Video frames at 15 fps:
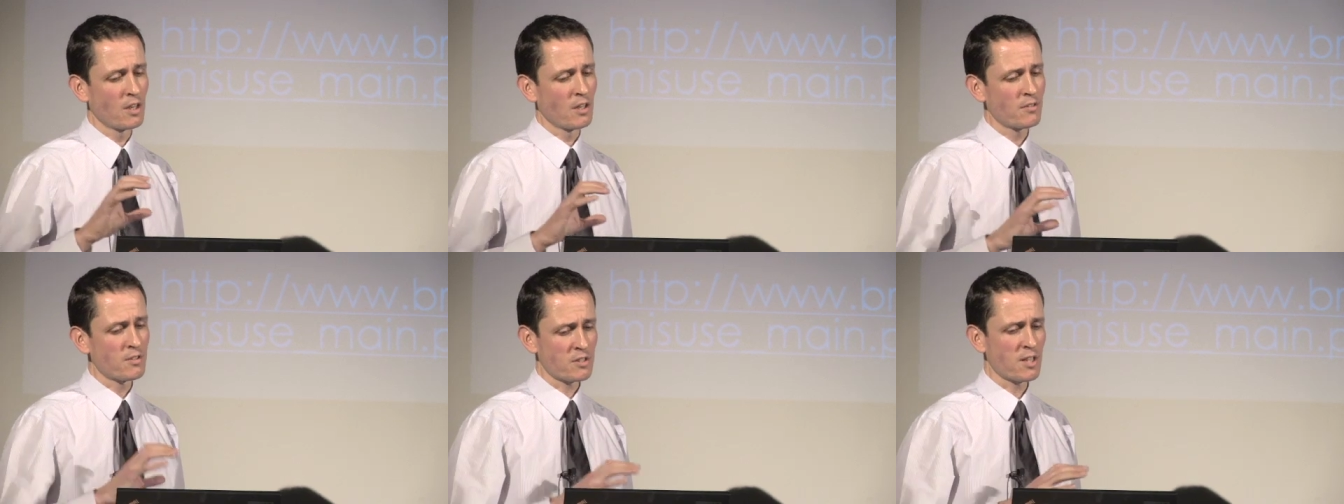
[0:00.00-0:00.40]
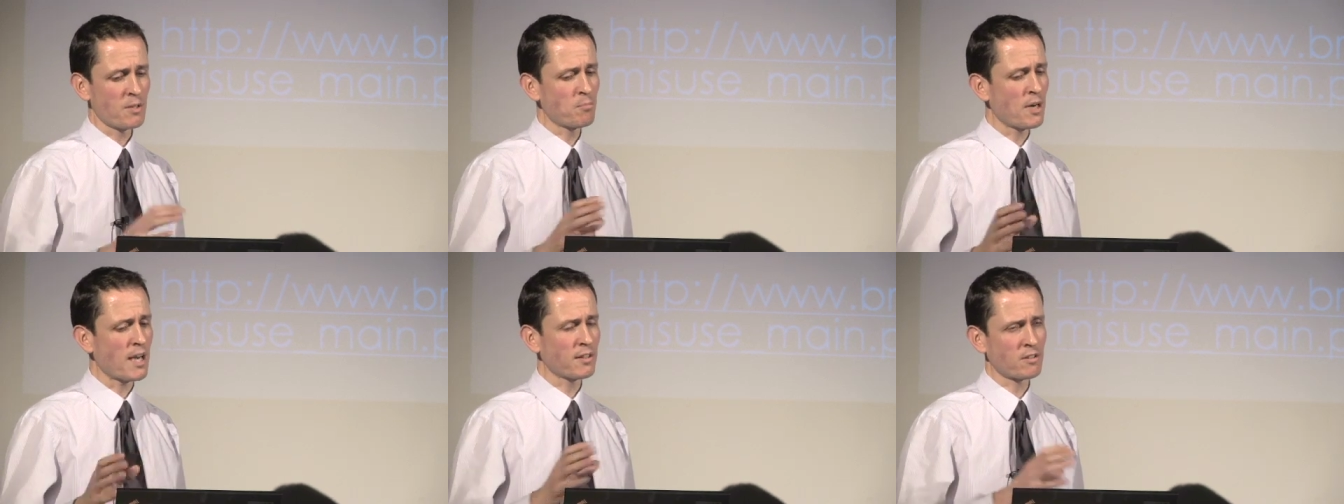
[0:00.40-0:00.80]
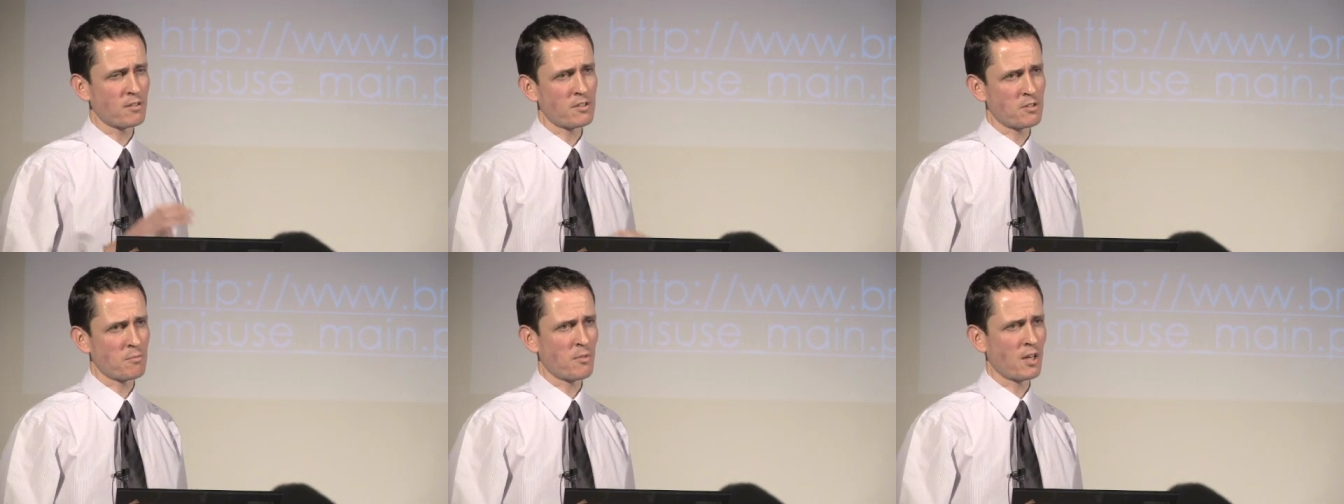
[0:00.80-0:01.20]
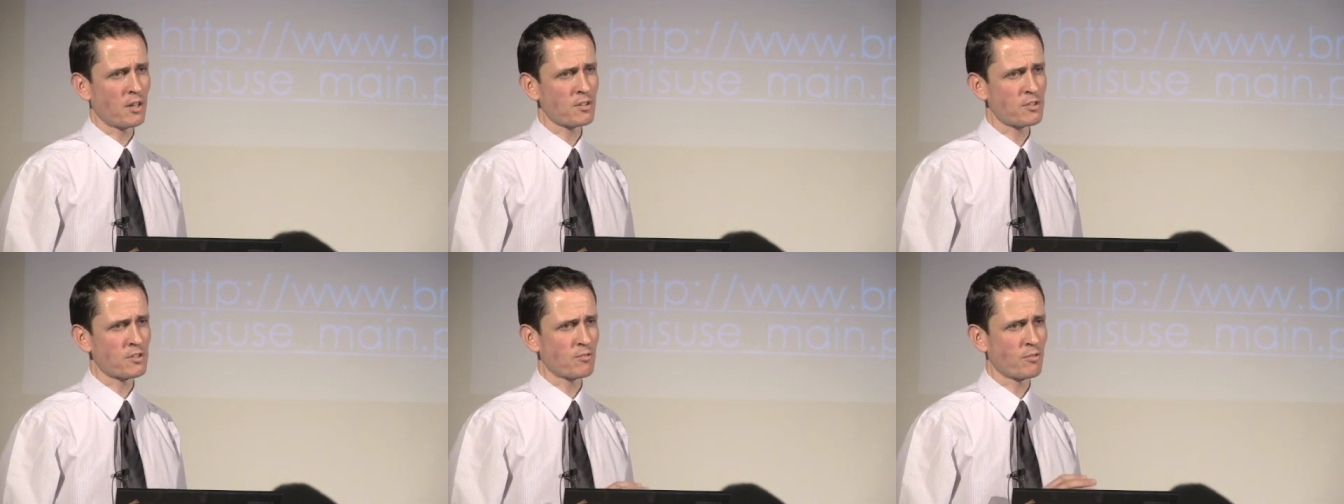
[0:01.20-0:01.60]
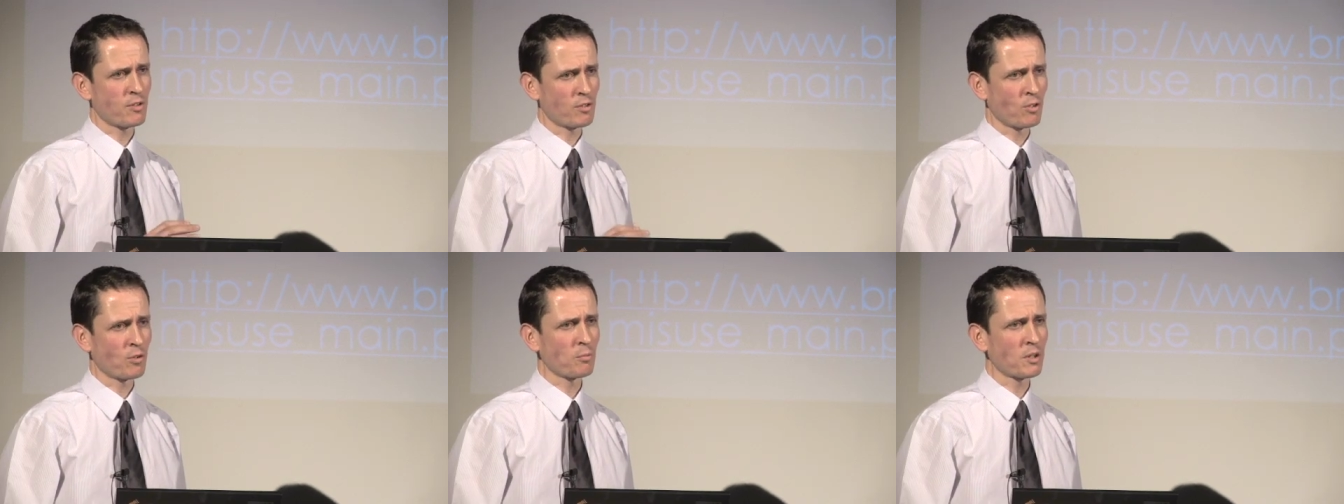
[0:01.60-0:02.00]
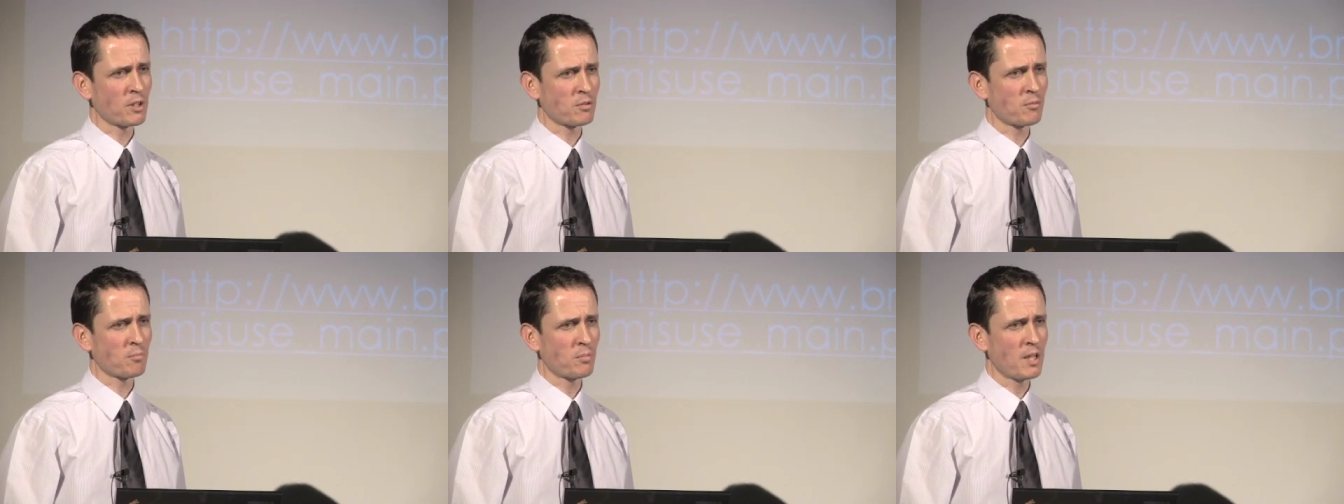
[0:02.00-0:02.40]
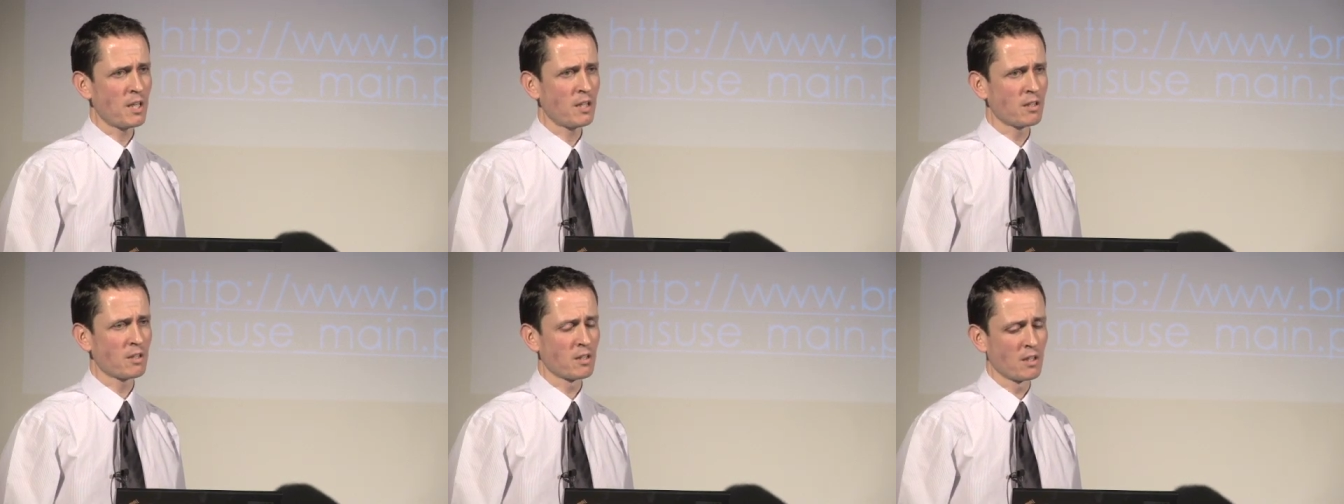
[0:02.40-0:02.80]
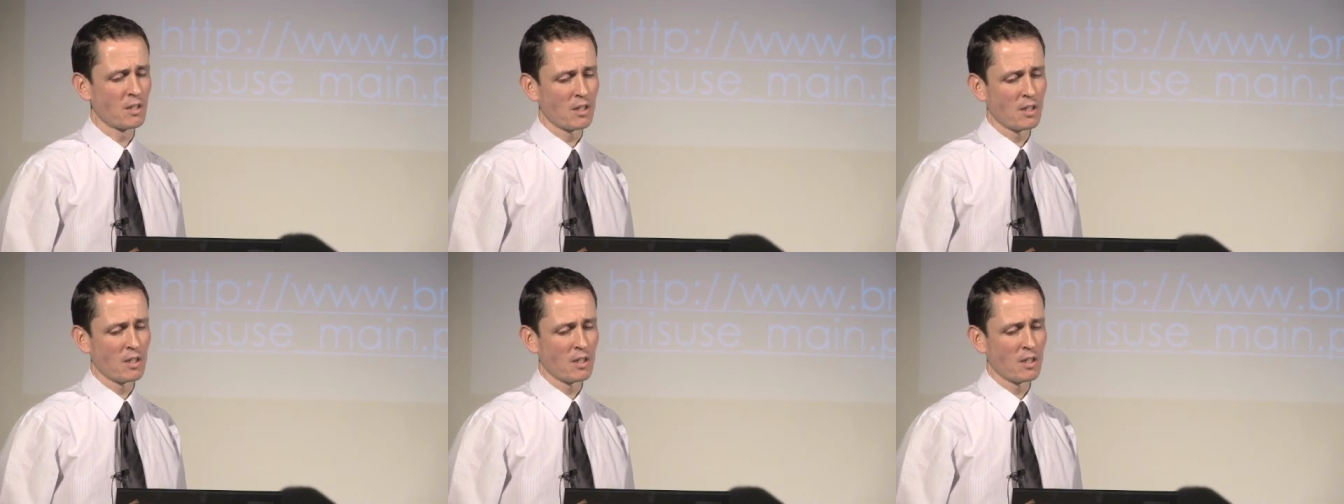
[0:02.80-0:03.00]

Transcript: the same pattern has emerged for non-malignant pain.